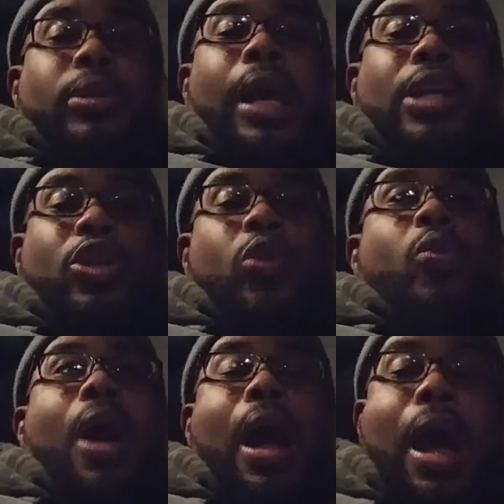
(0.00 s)
that's
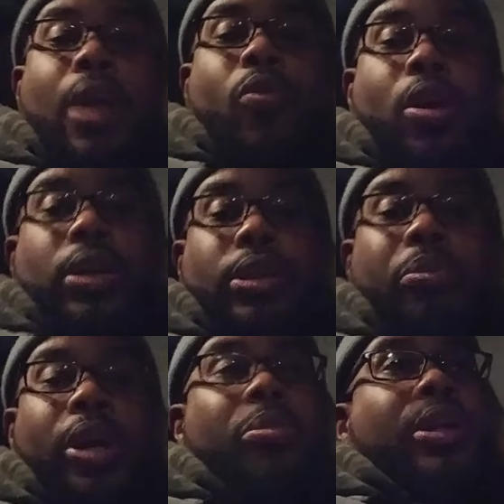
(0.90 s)
who I wanted to
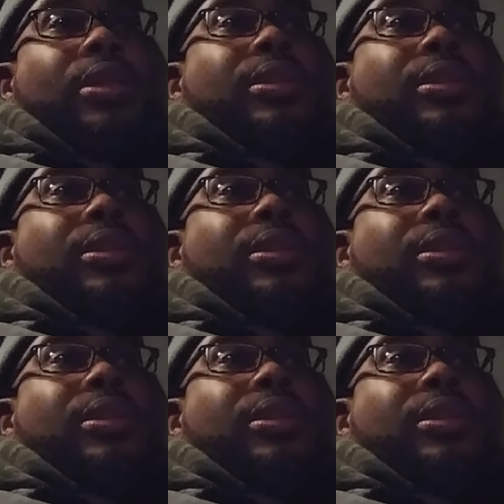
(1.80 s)
marry because